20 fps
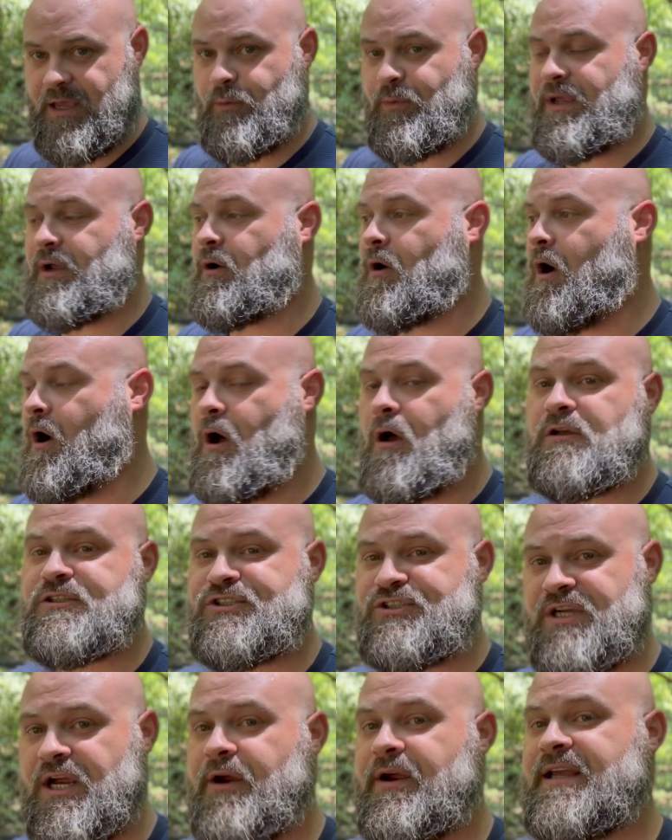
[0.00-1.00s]
We are all
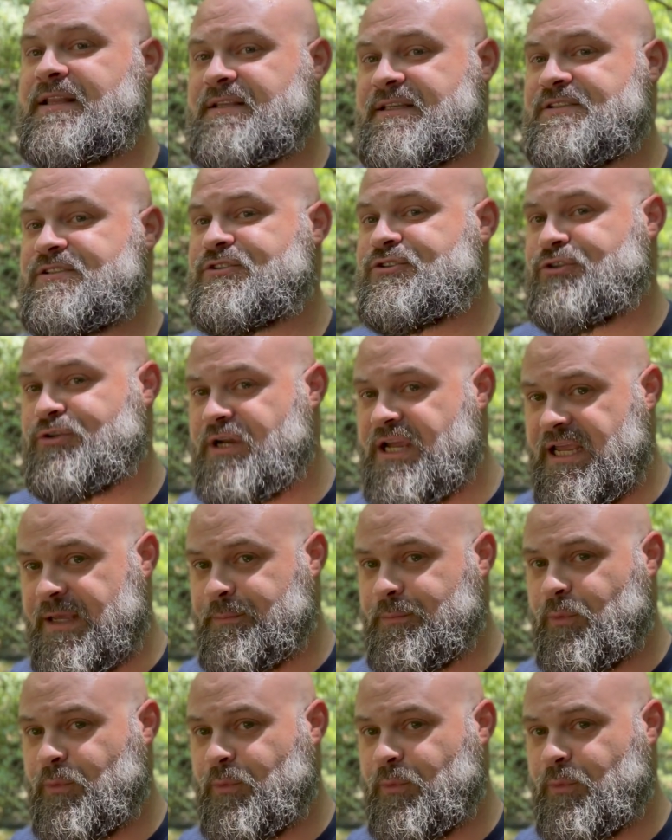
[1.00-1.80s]
sharing this dream.